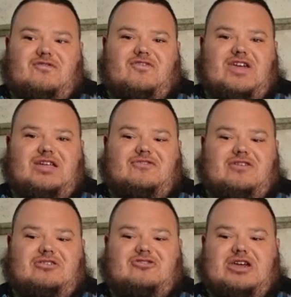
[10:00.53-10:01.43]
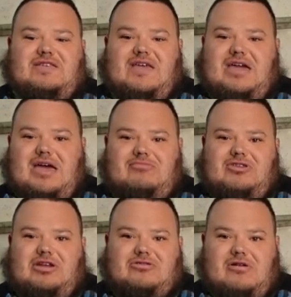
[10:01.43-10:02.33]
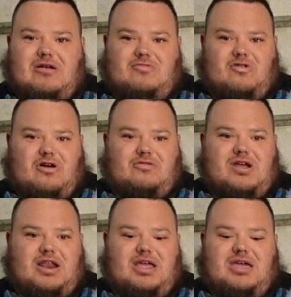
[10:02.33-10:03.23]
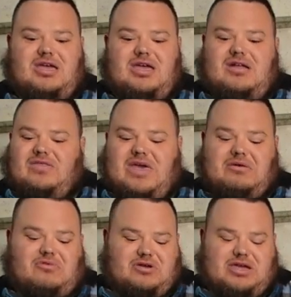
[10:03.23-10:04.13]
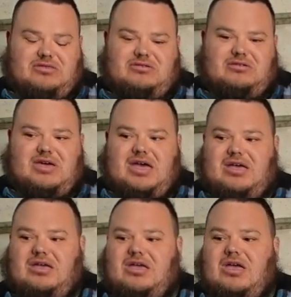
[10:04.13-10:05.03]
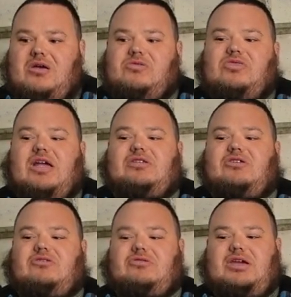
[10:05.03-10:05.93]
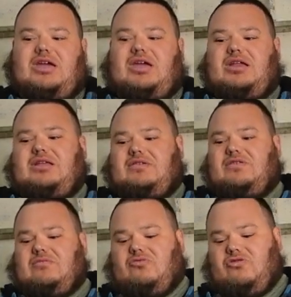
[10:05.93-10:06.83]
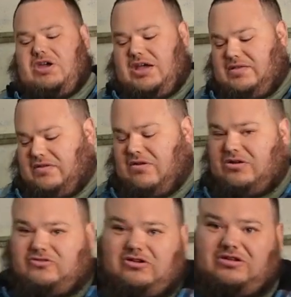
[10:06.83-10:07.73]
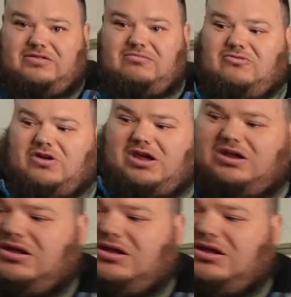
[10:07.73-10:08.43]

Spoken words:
feed for our chicks. It comes in a crumble already. They will get through that. They do need some grit, so I'll show you some grit.